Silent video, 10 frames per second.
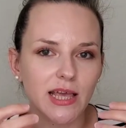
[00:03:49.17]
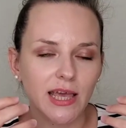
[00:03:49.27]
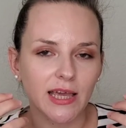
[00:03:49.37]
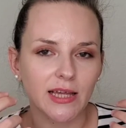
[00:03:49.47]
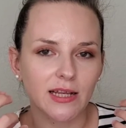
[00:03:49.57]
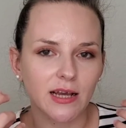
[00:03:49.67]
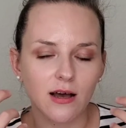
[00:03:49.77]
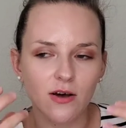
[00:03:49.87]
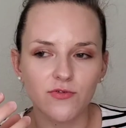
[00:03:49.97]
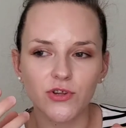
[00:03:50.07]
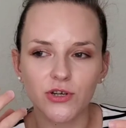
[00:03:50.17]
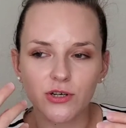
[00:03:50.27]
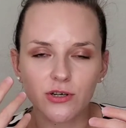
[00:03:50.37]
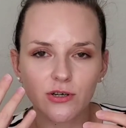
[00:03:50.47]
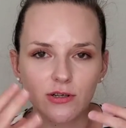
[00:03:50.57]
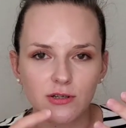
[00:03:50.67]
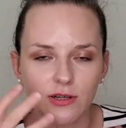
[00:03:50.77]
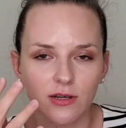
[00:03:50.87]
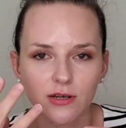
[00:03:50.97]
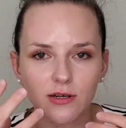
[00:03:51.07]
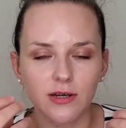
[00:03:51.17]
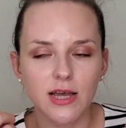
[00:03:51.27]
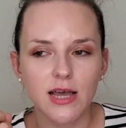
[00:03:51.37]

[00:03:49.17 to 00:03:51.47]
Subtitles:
and after the